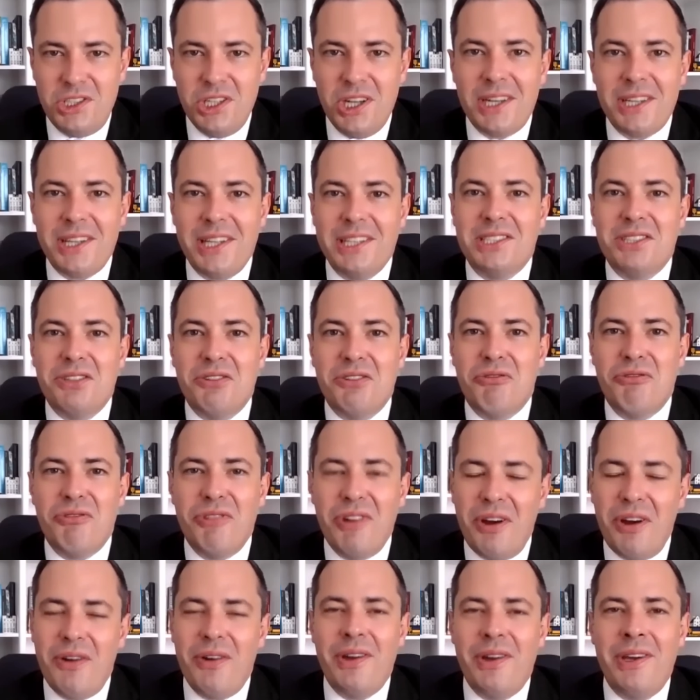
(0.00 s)
Chuck, that's a
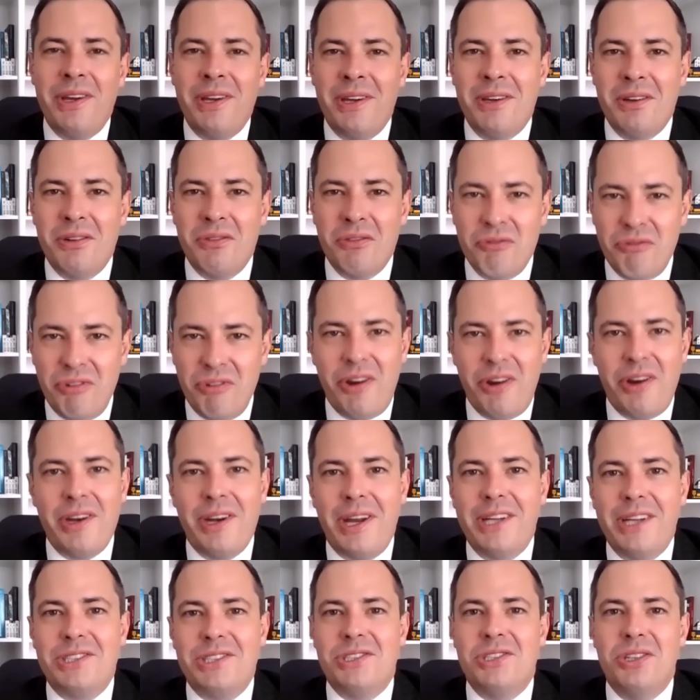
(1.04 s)
very, very
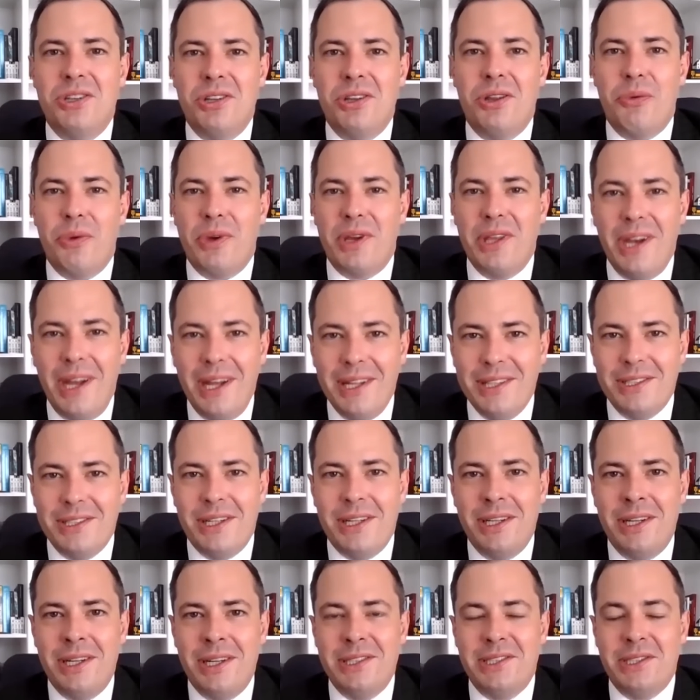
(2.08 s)
nice note that we can end
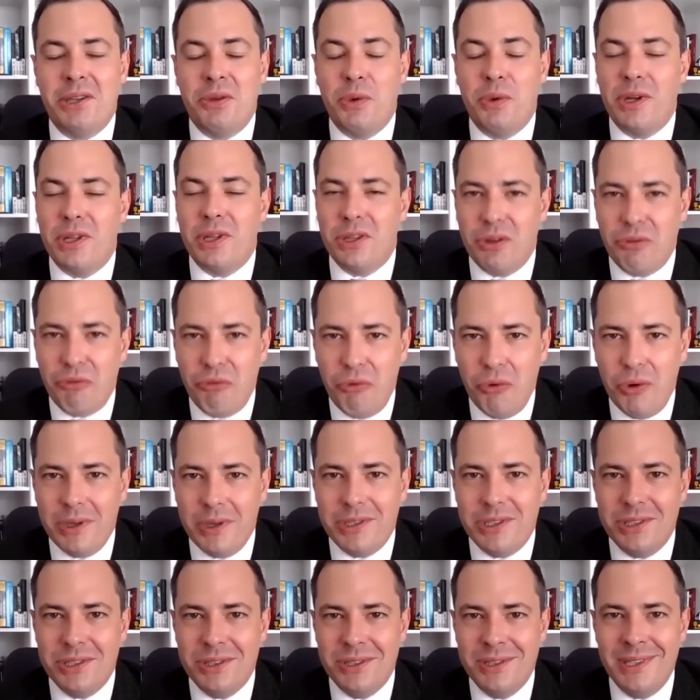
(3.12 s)
on and something we can look forward
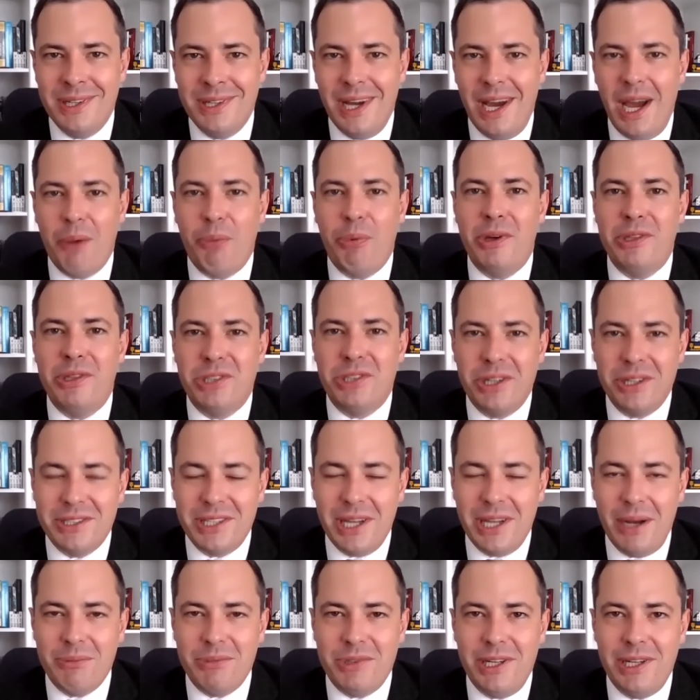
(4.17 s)
to. I appreciate your
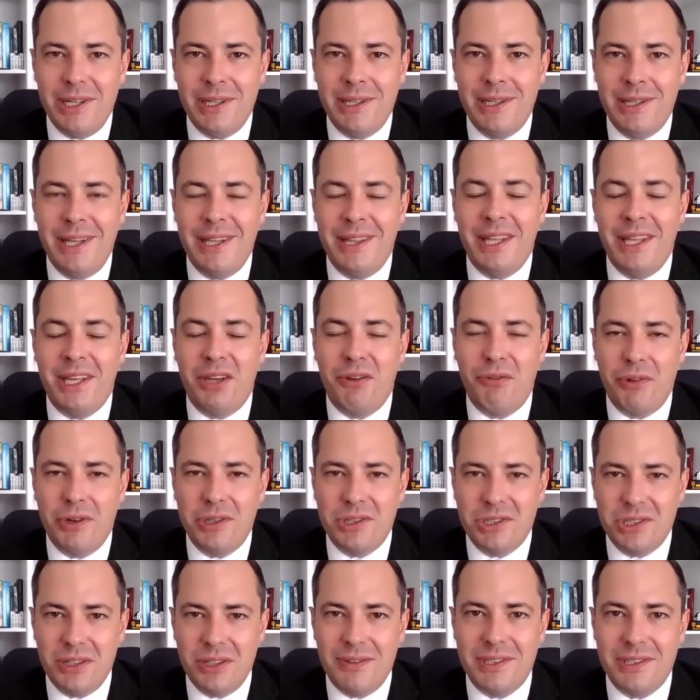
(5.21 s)
time today and thank you for
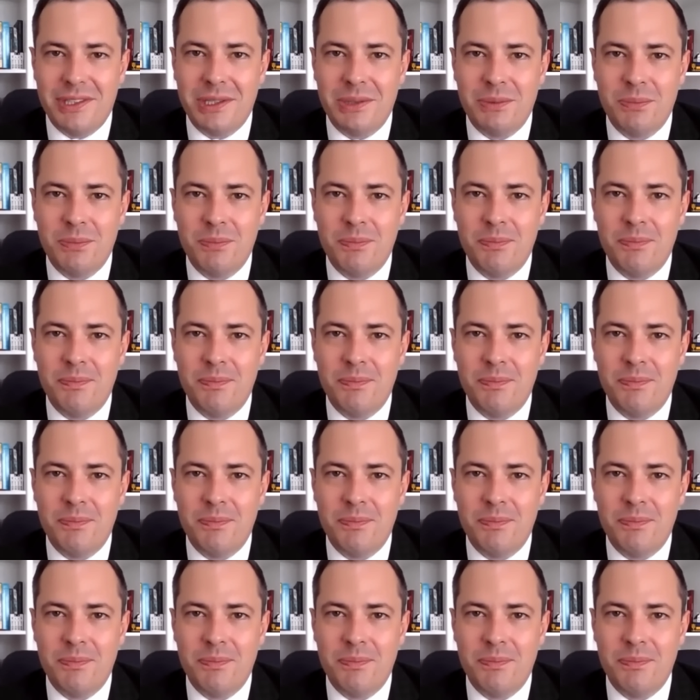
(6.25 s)
your service.